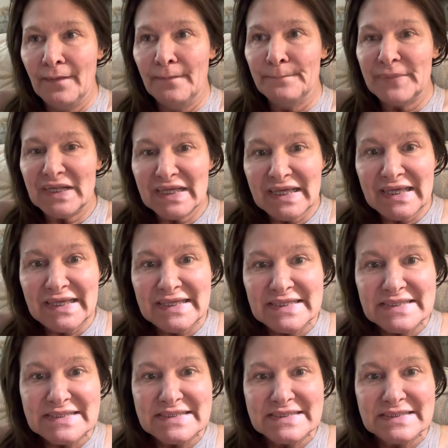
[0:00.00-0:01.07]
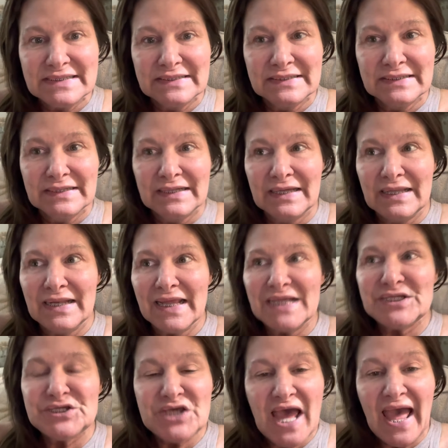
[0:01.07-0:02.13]
Please let
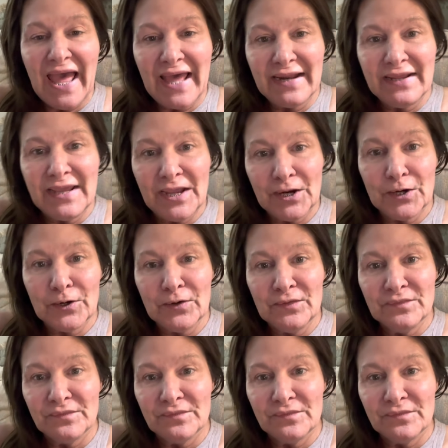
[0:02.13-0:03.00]
Chad hear